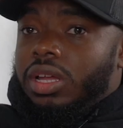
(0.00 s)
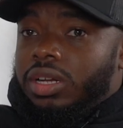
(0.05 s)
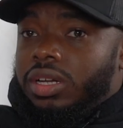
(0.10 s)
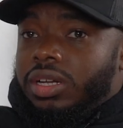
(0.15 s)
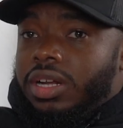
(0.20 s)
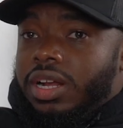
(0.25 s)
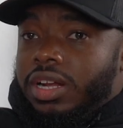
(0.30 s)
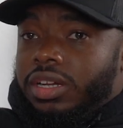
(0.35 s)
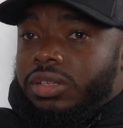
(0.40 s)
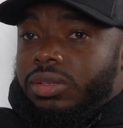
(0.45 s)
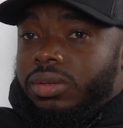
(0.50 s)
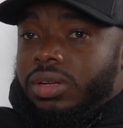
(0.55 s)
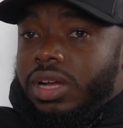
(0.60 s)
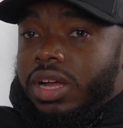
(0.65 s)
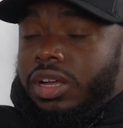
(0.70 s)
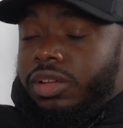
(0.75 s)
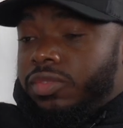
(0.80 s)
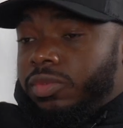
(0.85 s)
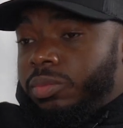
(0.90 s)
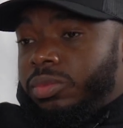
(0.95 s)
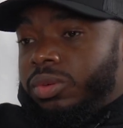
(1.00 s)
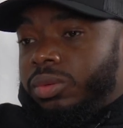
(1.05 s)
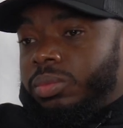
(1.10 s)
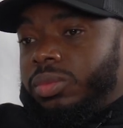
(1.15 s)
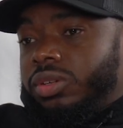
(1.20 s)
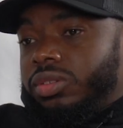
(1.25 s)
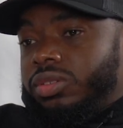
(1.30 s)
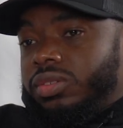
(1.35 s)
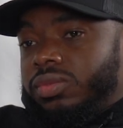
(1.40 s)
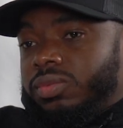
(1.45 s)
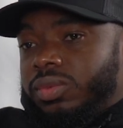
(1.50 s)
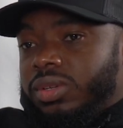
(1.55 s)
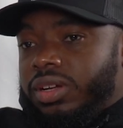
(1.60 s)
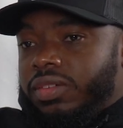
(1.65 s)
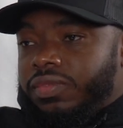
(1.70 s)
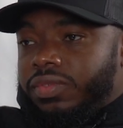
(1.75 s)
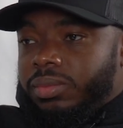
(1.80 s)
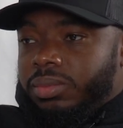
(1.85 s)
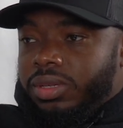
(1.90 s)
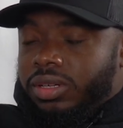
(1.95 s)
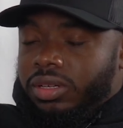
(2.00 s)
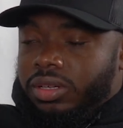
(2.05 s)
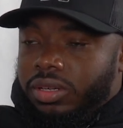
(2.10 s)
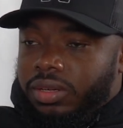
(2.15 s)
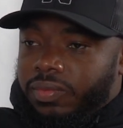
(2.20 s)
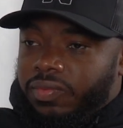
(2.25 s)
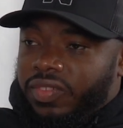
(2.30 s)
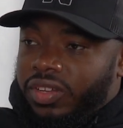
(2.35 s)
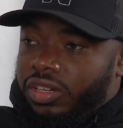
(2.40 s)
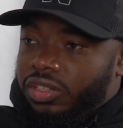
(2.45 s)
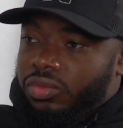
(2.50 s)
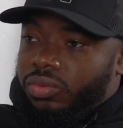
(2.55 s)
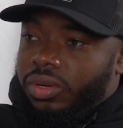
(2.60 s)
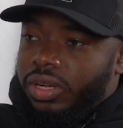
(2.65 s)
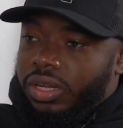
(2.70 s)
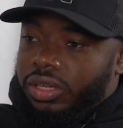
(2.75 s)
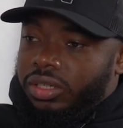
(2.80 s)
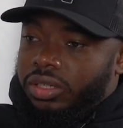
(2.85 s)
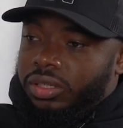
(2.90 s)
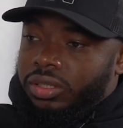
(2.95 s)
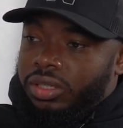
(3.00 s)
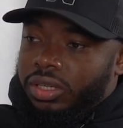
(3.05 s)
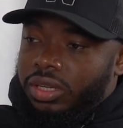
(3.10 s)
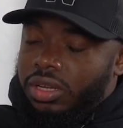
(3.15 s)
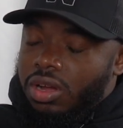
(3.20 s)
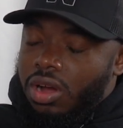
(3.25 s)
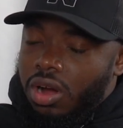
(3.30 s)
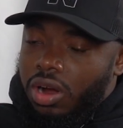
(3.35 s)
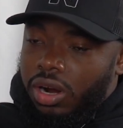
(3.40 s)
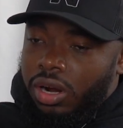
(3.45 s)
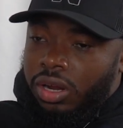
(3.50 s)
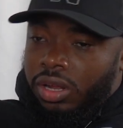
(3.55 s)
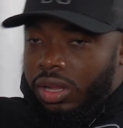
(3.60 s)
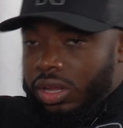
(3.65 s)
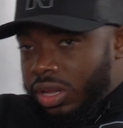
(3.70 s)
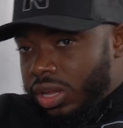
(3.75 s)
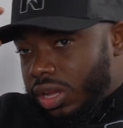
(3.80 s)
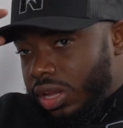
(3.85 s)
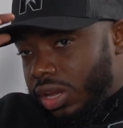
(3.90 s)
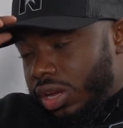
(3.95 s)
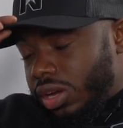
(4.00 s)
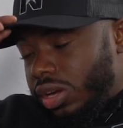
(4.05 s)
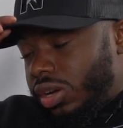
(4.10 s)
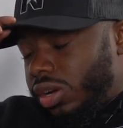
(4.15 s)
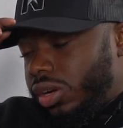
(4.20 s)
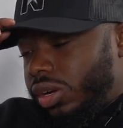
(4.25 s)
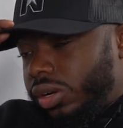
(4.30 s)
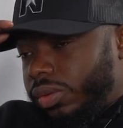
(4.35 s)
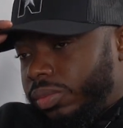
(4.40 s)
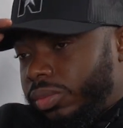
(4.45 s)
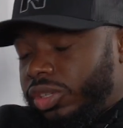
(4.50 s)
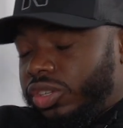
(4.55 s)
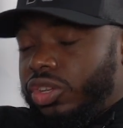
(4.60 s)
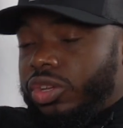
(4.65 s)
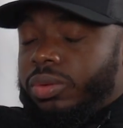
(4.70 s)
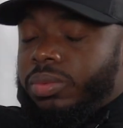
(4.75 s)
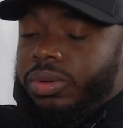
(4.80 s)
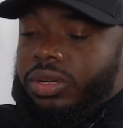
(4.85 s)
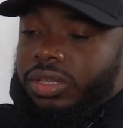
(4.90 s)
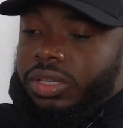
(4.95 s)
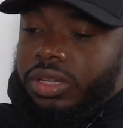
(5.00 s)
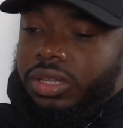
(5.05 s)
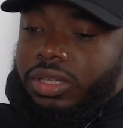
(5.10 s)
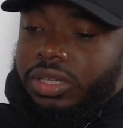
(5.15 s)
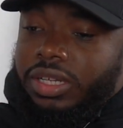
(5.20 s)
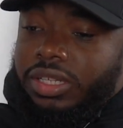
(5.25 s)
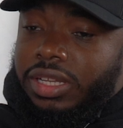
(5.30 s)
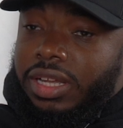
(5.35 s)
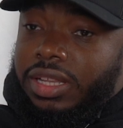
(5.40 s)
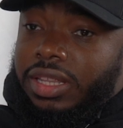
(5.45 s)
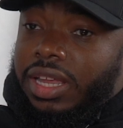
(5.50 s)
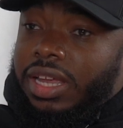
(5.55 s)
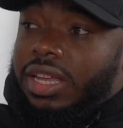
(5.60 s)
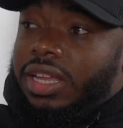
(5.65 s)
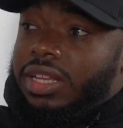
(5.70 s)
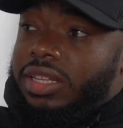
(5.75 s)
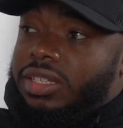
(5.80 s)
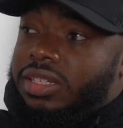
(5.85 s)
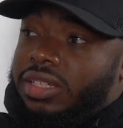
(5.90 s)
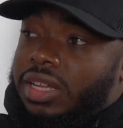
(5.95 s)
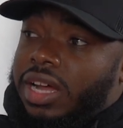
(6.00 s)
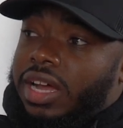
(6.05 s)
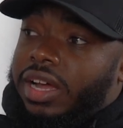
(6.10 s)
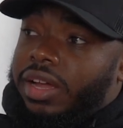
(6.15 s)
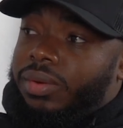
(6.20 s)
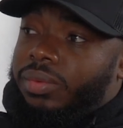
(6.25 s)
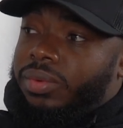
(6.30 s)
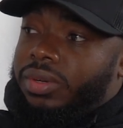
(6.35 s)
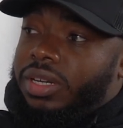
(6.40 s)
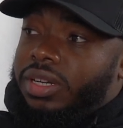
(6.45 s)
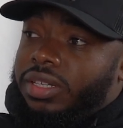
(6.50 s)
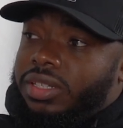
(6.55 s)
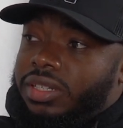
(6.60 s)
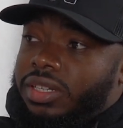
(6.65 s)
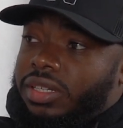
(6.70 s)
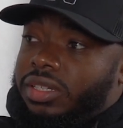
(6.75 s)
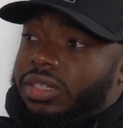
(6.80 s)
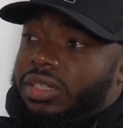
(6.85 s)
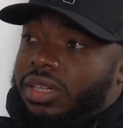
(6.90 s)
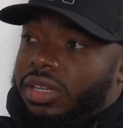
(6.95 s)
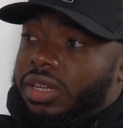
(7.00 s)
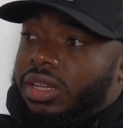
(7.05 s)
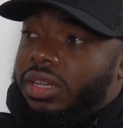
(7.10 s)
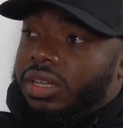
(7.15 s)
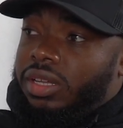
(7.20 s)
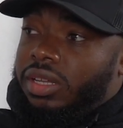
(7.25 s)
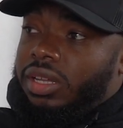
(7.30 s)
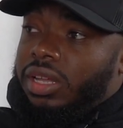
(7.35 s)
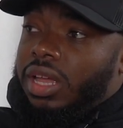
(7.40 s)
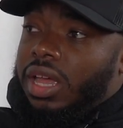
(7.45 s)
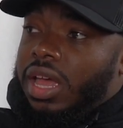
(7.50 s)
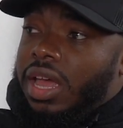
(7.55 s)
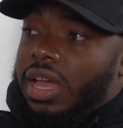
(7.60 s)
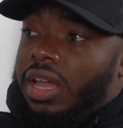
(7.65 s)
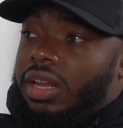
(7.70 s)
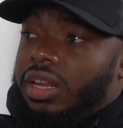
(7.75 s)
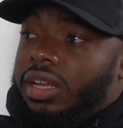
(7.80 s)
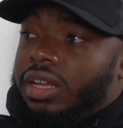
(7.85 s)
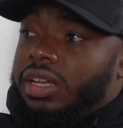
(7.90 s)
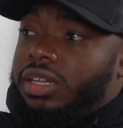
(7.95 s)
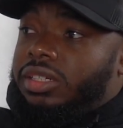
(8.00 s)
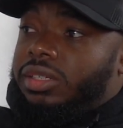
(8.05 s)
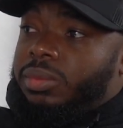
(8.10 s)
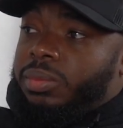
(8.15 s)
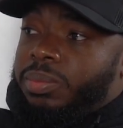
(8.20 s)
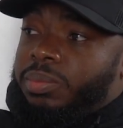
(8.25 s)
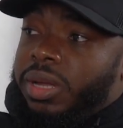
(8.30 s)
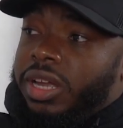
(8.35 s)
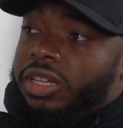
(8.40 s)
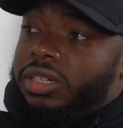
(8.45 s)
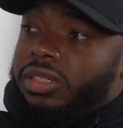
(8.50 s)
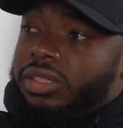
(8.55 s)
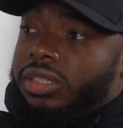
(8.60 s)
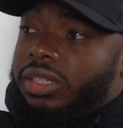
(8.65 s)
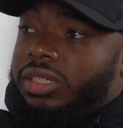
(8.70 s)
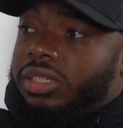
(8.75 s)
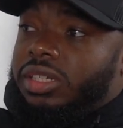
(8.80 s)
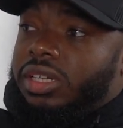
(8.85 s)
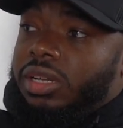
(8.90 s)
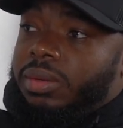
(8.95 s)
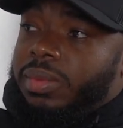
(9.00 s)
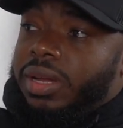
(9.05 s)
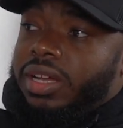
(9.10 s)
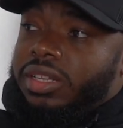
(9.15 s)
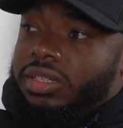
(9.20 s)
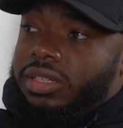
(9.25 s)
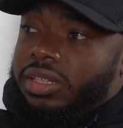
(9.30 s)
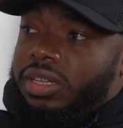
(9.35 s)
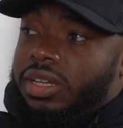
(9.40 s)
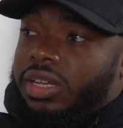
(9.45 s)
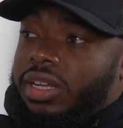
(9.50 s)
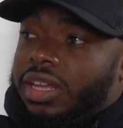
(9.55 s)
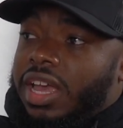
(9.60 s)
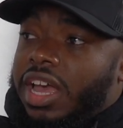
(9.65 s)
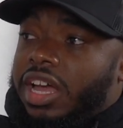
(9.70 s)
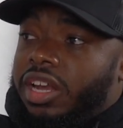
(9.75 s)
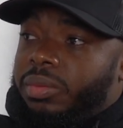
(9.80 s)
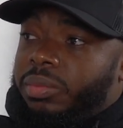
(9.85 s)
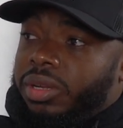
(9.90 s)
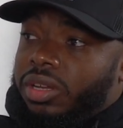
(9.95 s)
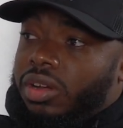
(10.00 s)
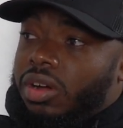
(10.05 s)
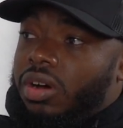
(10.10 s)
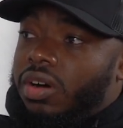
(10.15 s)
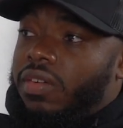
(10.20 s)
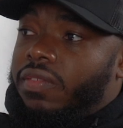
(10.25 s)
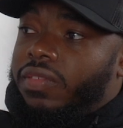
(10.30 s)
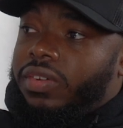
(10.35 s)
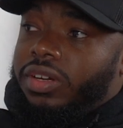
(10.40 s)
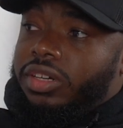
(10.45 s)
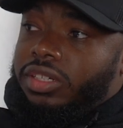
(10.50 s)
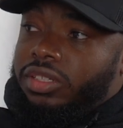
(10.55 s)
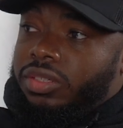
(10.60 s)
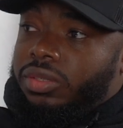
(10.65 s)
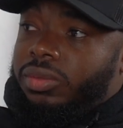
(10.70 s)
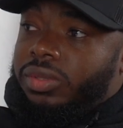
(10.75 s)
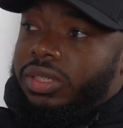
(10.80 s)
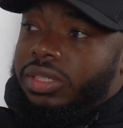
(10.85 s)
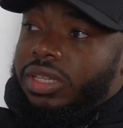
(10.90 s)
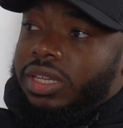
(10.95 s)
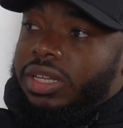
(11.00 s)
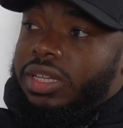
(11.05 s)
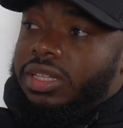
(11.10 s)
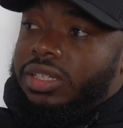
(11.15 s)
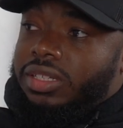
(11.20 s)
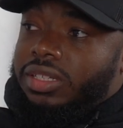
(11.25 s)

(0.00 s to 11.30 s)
international guys, most of them come from the Venezuela, DR, and Cuba, and things like that. They get signed when they're 16, and each major league team has an academy over there. So once they get